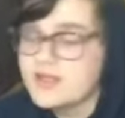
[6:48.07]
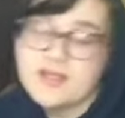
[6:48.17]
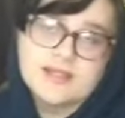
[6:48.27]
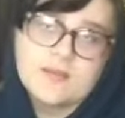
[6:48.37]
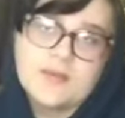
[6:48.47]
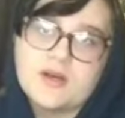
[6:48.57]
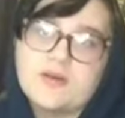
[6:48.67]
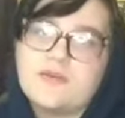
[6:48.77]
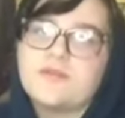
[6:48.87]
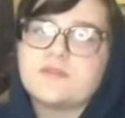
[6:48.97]
Click that
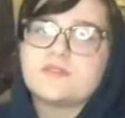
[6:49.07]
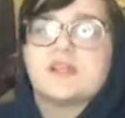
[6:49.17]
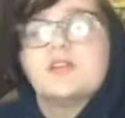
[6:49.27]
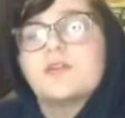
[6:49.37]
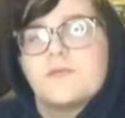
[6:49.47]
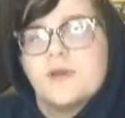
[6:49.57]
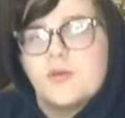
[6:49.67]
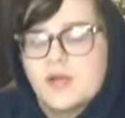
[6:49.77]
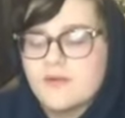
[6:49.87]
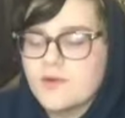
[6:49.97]
bell to get
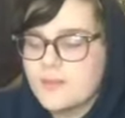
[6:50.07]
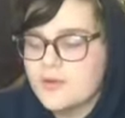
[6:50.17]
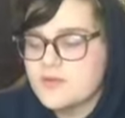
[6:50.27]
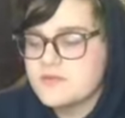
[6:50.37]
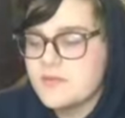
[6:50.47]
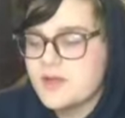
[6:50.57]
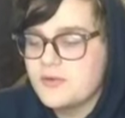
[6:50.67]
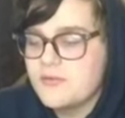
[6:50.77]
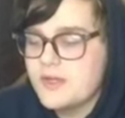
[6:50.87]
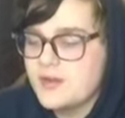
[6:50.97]
notified whenever I post my
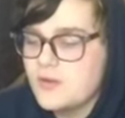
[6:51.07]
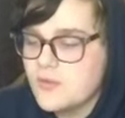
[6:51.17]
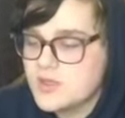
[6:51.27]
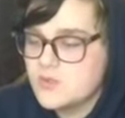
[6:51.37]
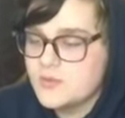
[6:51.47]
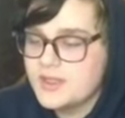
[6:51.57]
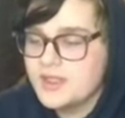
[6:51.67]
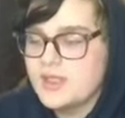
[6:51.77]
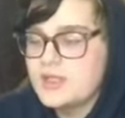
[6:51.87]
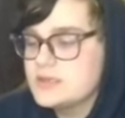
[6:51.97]
new video, which will
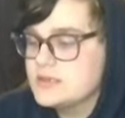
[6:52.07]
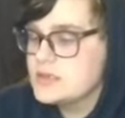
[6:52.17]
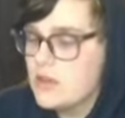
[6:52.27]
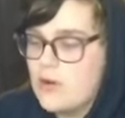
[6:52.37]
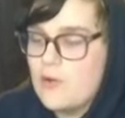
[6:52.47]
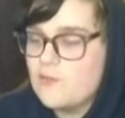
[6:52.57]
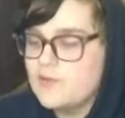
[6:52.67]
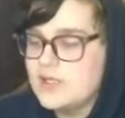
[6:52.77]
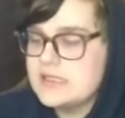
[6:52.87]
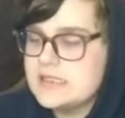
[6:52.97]
be
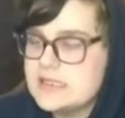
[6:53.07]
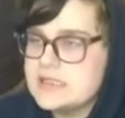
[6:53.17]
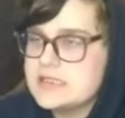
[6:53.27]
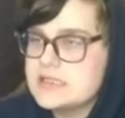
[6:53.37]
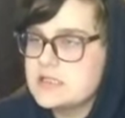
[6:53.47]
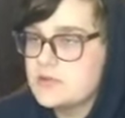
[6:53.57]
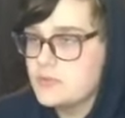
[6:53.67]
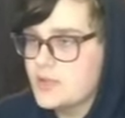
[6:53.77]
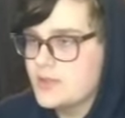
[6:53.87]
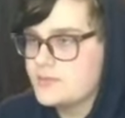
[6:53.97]
hopefully soon.